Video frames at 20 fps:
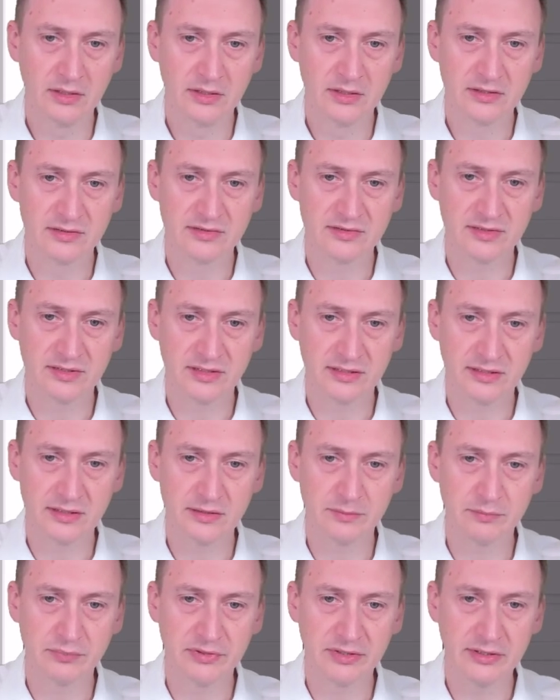
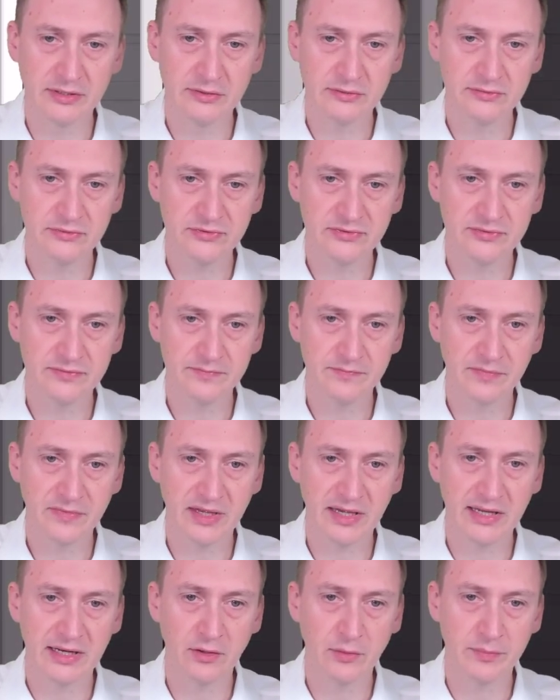say browse,
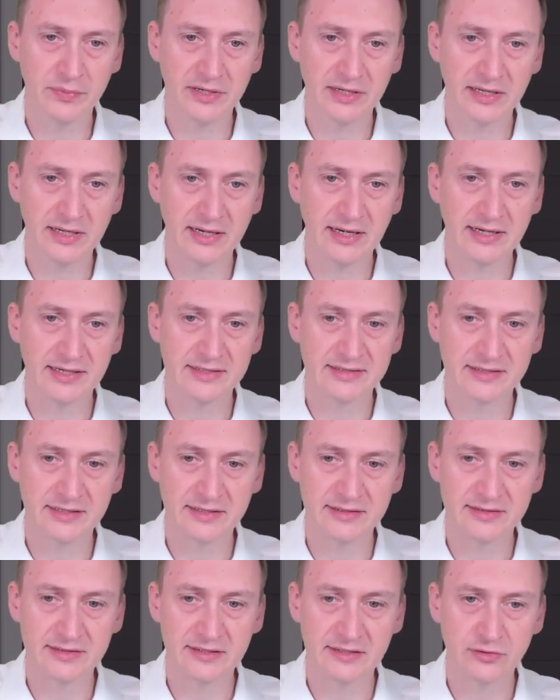and I'll pick iSCSI